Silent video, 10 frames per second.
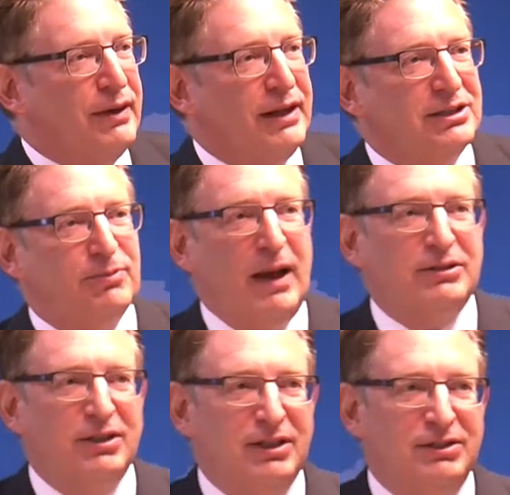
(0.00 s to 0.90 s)
and
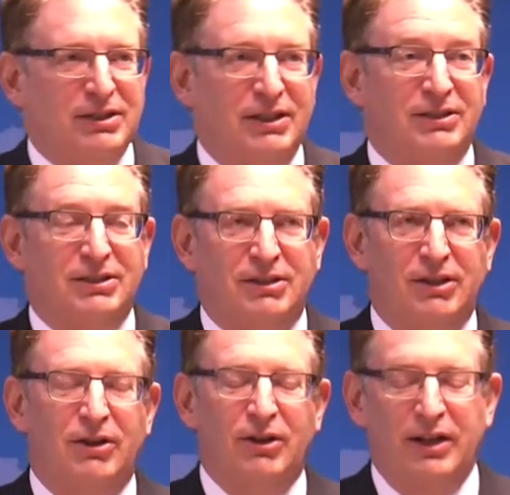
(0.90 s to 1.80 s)
especially since
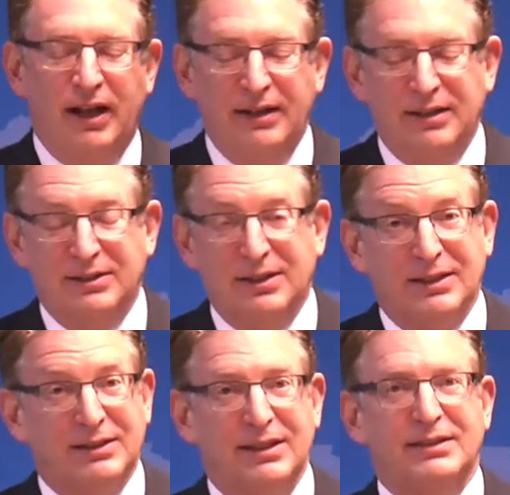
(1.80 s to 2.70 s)
the early
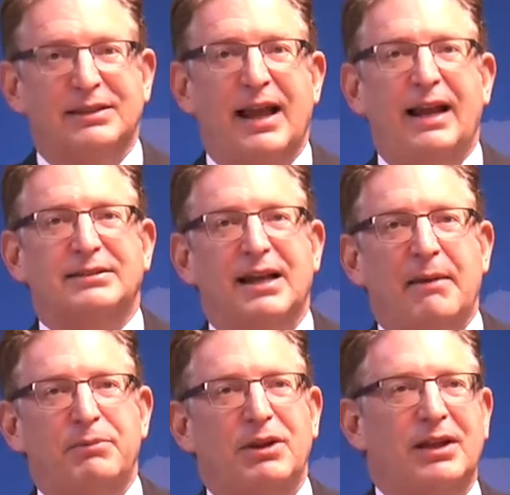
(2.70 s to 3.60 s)
1960s, that has
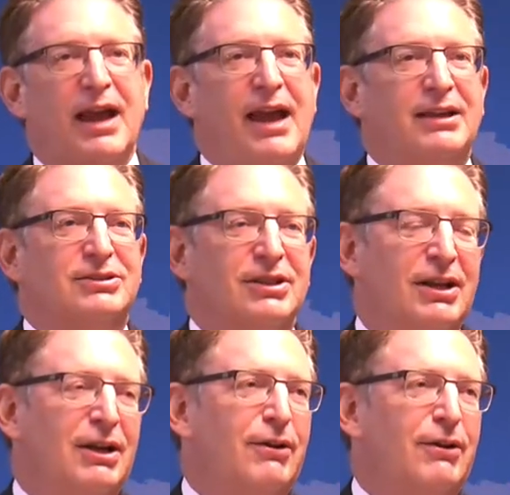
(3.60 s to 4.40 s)
not been the case